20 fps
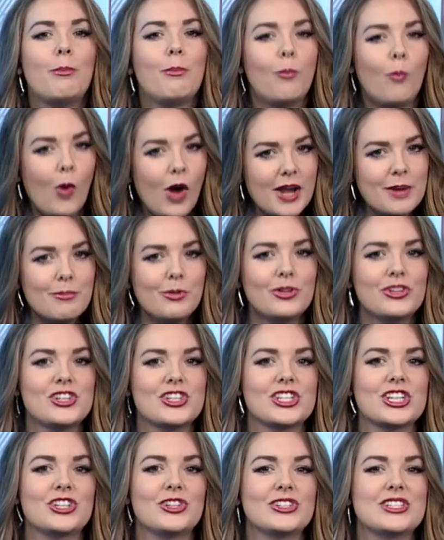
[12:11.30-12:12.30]
one bullish
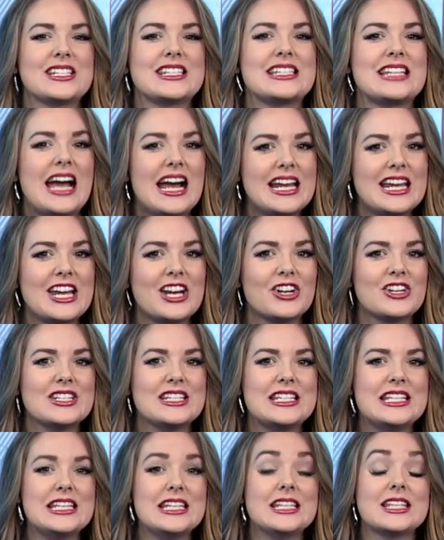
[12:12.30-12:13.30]
signal does not
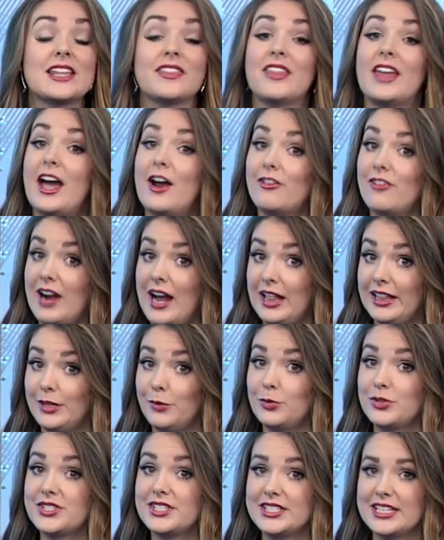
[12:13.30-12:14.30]
guarantee that that rally
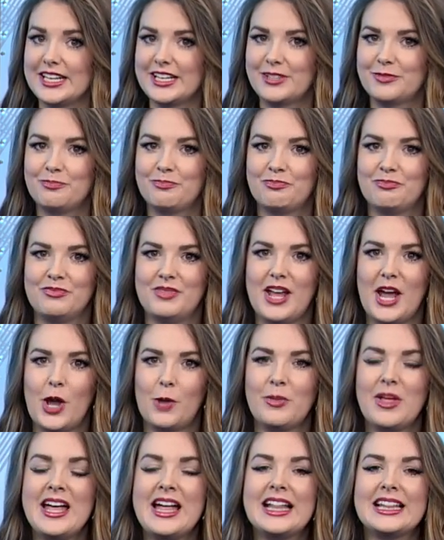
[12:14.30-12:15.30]
will stick.
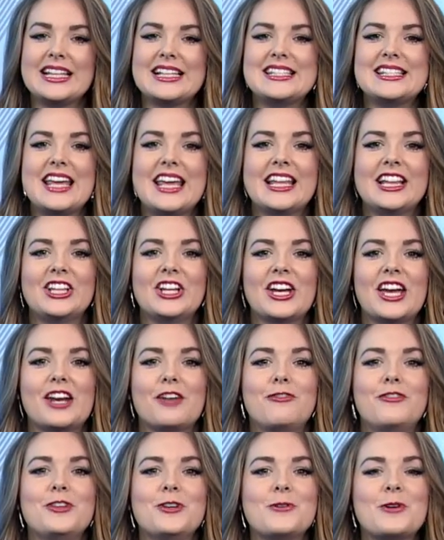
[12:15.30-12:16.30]
Now, let's take a look at
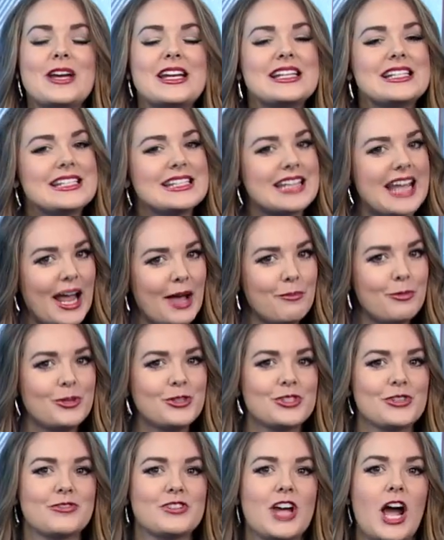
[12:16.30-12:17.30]
a few
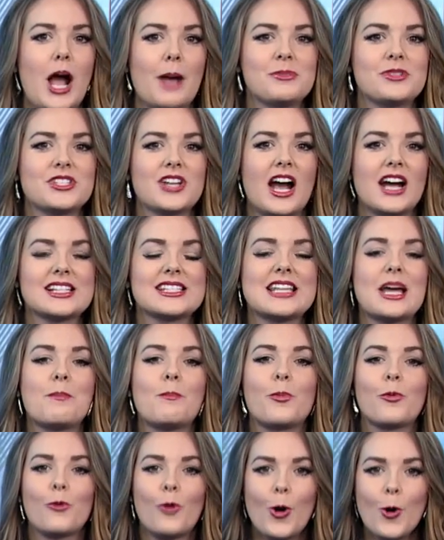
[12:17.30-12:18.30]
examples of top stocks
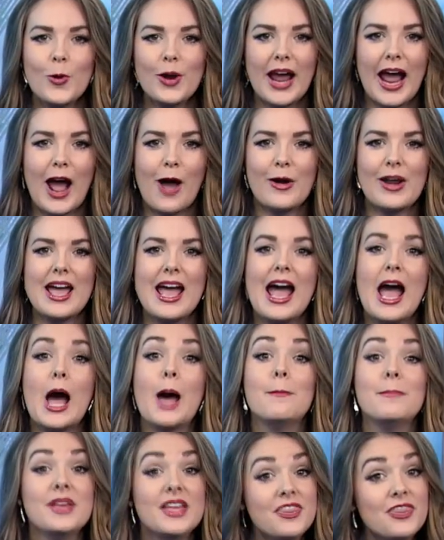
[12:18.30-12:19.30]
that broke out
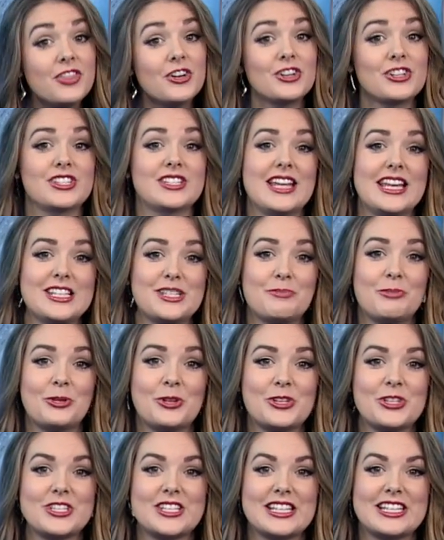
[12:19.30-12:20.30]
amid Thursday's
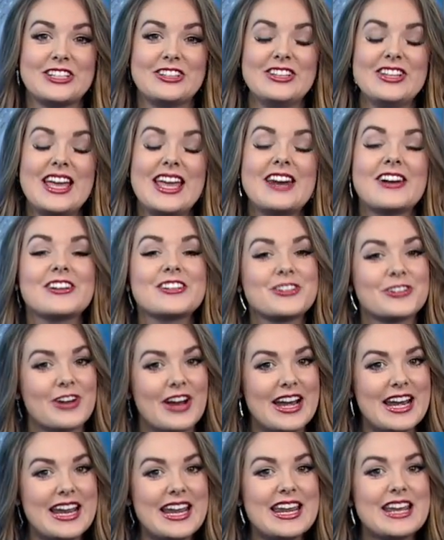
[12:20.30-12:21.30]
bullish signal and are
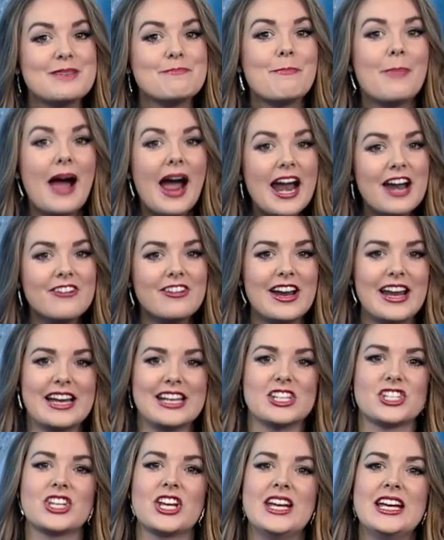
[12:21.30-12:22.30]
trading in buy
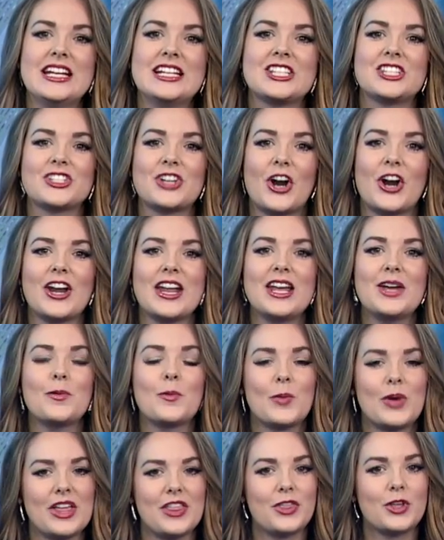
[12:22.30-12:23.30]
range, starting
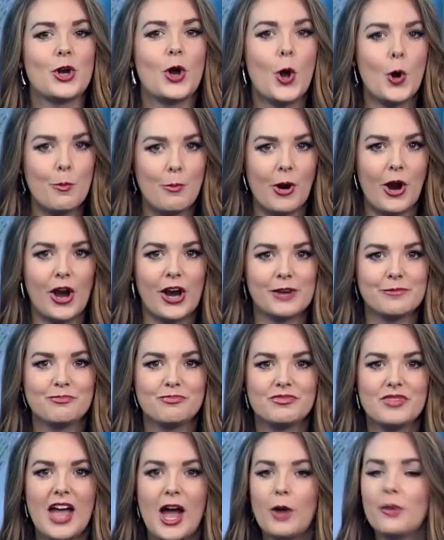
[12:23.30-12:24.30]
with Copart.
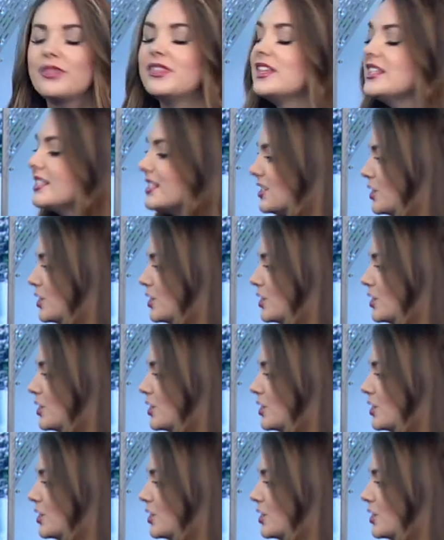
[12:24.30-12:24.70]
Now, this